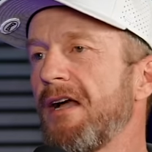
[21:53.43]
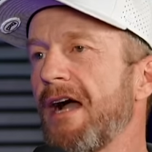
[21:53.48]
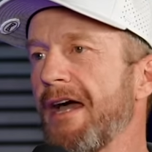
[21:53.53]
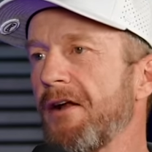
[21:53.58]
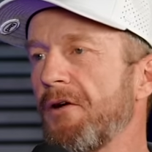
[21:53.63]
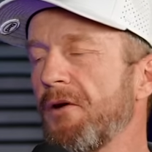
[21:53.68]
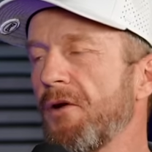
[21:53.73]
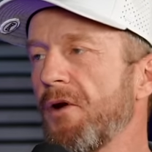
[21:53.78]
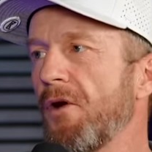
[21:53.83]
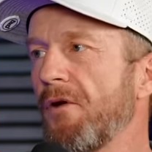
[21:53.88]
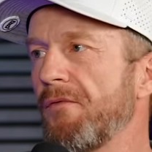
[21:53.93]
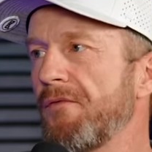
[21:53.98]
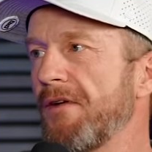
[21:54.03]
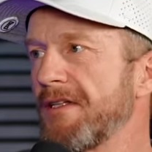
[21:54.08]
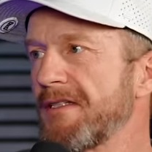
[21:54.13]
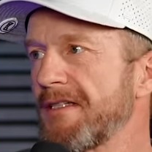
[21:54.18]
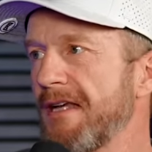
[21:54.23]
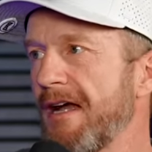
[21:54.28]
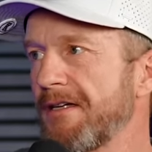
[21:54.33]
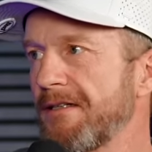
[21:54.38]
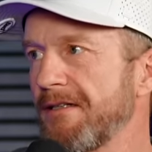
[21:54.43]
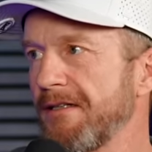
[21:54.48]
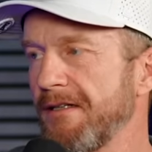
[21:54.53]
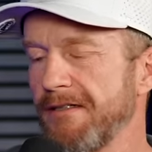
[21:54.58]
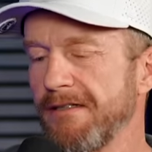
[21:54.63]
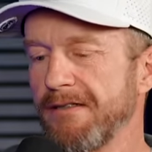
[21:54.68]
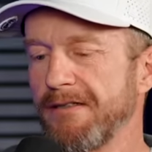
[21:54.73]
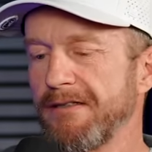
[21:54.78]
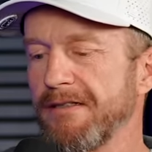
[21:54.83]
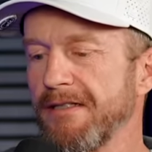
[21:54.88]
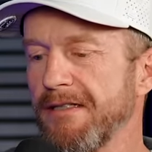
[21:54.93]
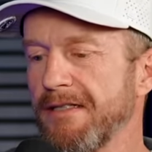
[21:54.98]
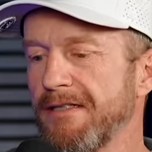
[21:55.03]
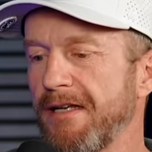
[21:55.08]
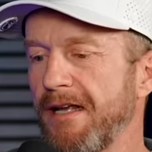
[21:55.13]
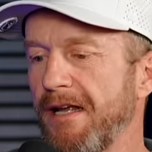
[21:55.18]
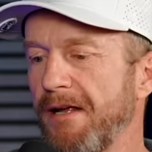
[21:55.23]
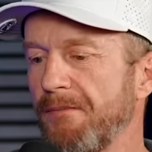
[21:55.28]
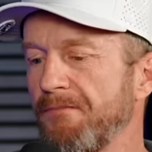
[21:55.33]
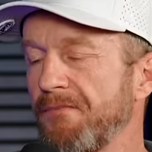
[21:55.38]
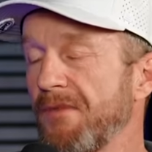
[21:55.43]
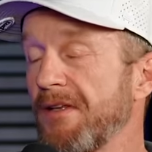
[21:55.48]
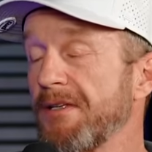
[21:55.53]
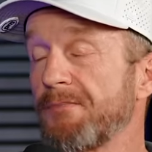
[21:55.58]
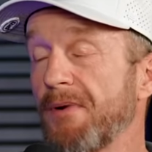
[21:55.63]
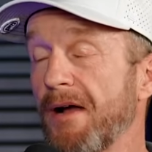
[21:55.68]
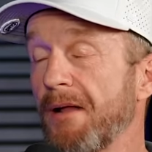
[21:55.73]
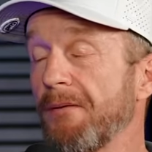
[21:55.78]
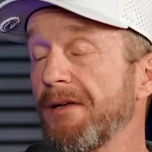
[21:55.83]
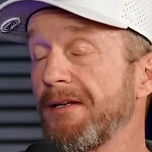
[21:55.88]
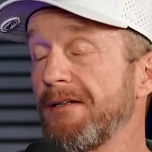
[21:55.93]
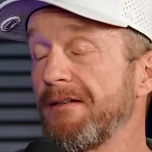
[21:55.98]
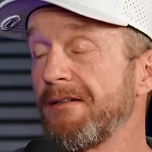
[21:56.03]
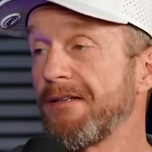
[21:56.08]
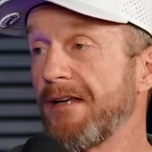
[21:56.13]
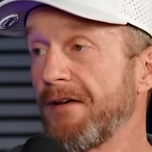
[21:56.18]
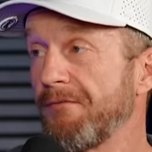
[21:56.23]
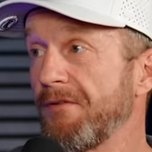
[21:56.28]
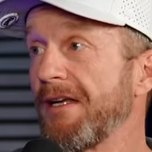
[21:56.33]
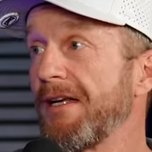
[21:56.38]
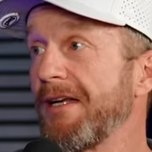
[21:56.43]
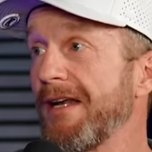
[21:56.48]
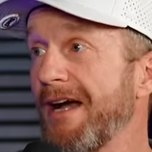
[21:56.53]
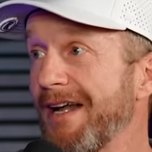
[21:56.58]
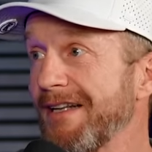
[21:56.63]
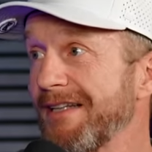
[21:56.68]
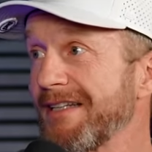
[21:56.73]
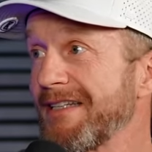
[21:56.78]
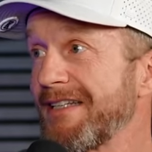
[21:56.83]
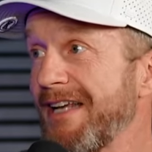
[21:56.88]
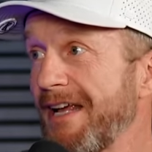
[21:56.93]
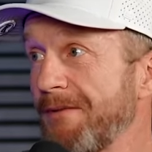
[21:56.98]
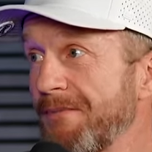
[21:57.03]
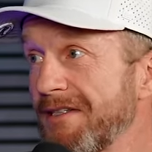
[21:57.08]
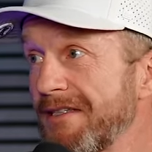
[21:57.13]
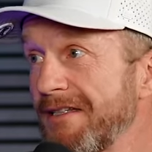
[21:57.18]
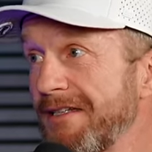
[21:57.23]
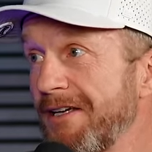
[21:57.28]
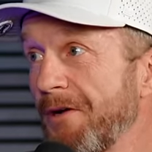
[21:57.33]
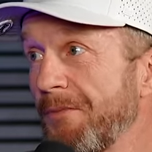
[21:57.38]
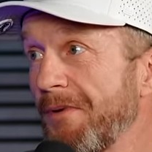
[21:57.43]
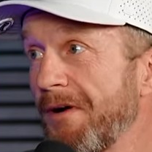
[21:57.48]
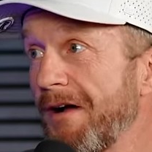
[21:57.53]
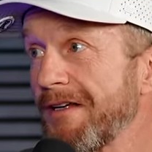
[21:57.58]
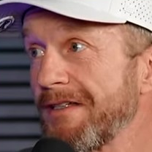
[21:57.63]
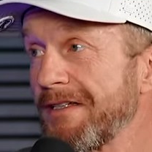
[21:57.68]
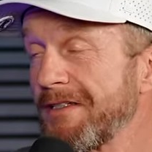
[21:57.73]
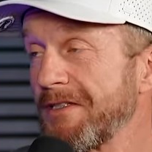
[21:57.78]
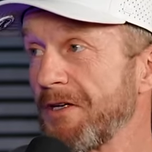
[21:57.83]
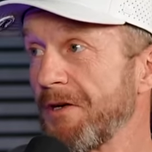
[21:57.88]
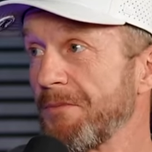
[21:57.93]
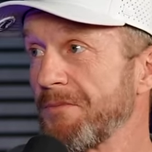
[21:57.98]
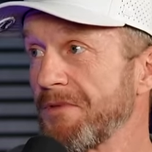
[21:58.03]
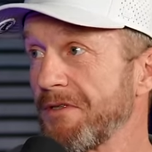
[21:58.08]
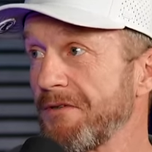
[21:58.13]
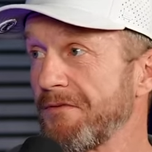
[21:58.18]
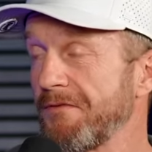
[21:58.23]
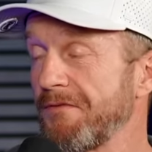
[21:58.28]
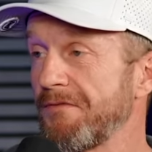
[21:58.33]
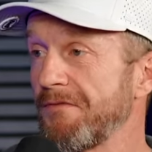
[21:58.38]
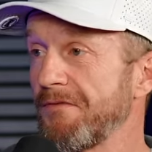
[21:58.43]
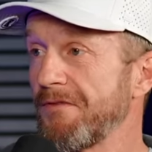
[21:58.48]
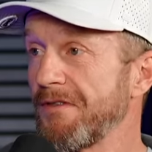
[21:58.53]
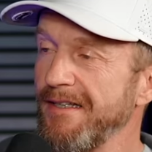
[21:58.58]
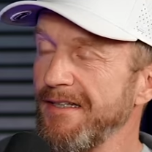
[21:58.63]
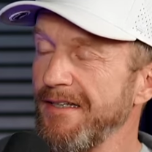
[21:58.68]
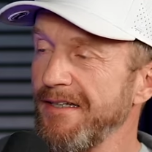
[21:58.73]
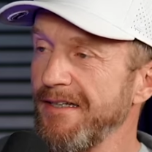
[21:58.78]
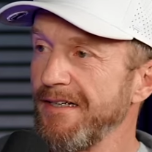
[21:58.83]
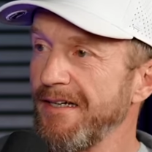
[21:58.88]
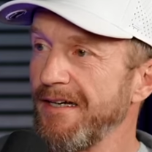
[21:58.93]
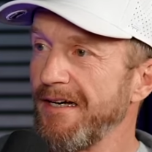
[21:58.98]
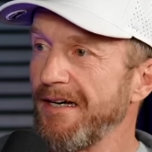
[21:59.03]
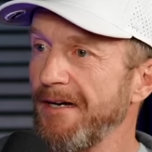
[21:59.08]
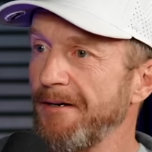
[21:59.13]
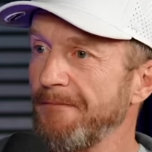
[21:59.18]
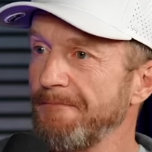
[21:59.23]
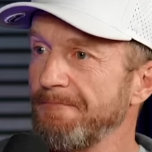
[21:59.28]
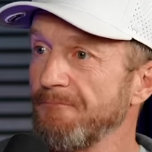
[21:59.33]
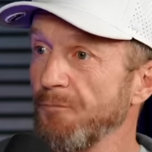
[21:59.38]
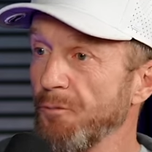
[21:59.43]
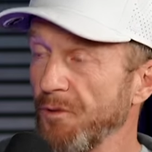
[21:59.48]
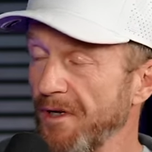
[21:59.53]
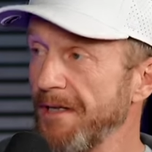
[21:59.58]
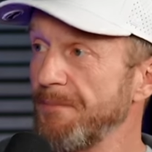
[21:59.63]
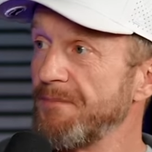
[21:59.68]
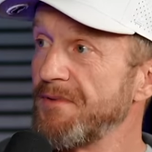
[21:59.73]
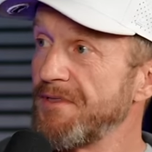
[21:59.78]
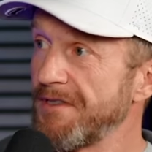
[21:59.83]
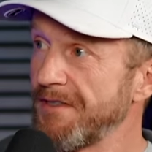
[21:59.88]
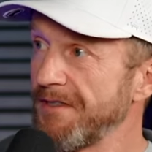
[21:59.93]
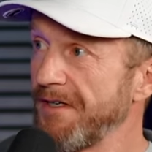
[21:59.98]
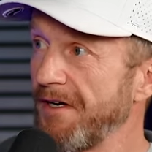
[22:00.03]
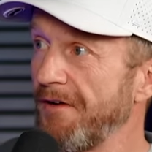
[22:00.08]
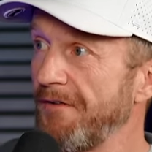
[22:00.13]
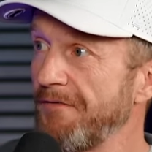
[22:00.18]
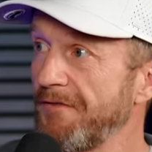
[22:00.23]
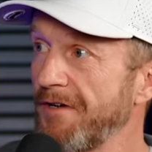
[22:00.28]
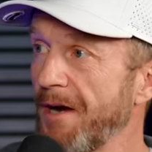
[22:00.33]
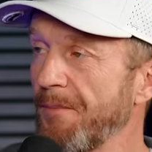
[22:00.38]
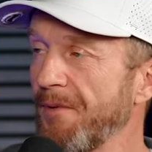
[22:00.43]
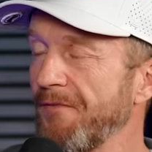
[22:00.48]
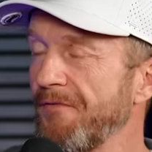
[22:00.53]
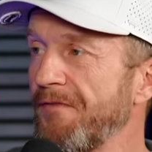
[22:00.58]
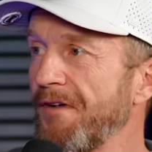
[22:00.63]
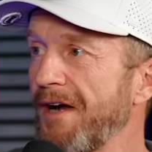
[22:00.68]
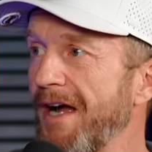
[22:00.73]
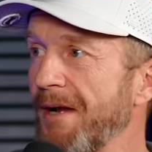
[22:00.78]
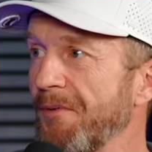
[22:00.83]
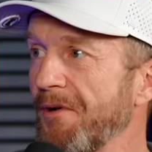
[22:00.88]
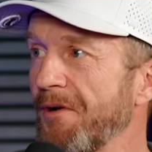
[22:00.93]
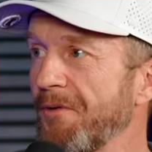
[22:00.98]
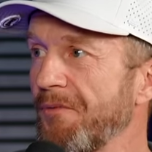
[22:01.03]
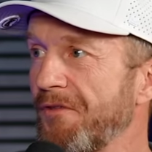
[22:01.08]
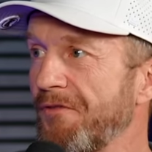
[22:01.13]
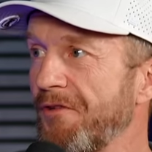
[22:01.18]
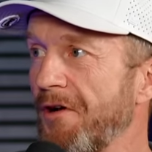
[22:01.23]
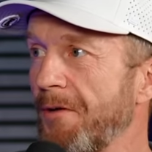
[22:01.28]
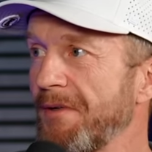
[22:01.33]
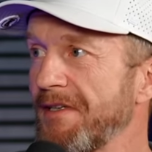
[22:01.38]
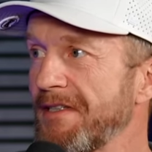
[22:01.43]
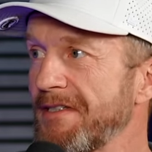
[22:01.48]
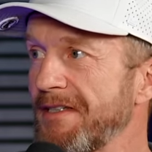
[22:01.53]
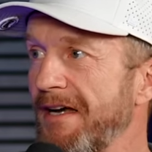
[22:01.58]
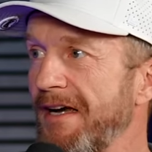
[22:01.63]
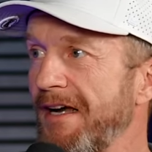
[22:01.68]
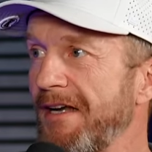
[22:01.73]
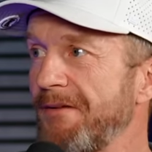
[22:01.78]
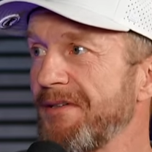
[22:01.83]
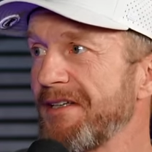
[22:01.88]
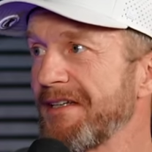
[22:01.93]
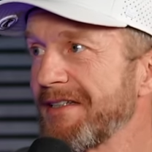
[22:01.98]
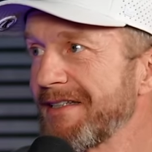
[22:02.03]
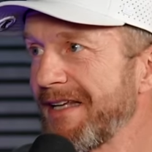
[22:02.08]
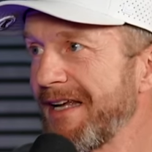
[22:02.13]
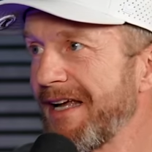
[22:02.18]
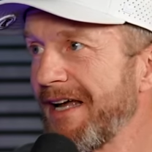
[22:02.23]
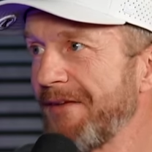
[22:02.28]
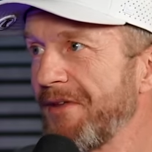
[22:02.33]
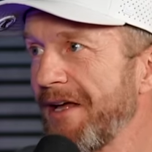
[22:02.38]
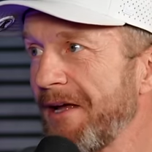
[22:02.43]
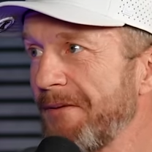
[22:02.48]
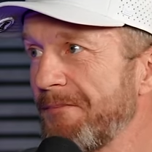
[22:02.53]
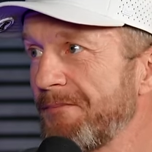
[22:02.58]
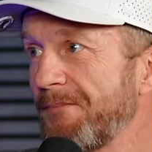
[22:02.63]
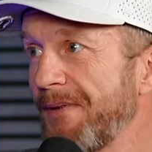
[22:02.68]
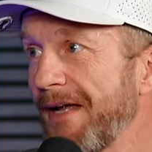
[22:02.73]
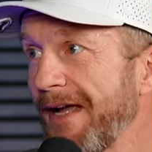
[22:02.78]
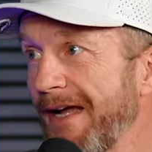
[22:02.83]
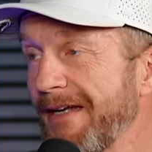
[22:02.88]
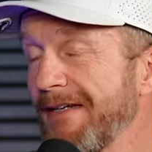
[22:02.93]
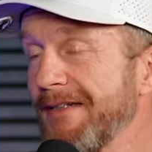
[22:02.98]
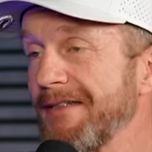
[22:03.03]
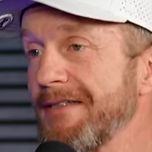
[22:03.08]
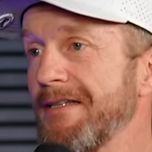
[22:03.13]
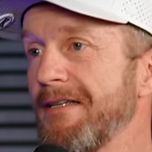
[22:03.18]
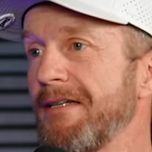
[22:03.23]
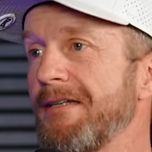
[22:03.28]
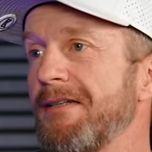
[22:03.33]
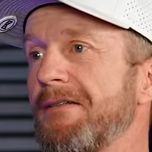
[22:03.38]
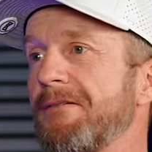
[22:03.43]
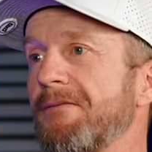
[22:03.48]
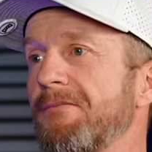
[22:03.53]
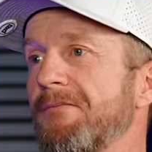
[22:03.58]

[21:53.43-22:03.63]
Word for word: I don't know if it's actually the same. It's probably definitely not the same as the gearbox in terms of the um, ribs of carbon fiber with foam inside because they have that patented.